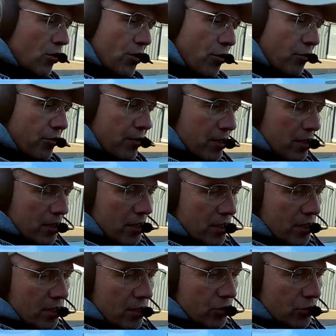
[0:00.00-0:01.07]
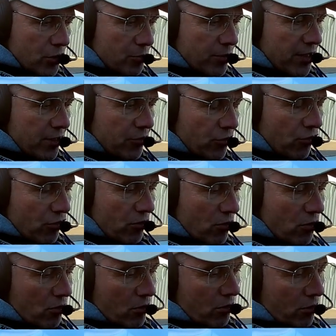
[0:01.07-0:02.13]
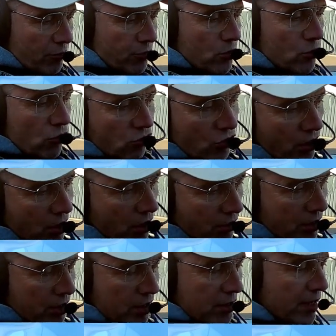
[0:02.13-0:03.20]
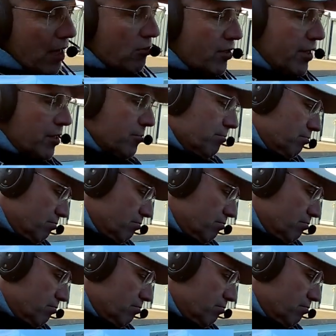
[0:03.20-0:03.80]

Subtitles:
the other circuit breakers or fuses are down there.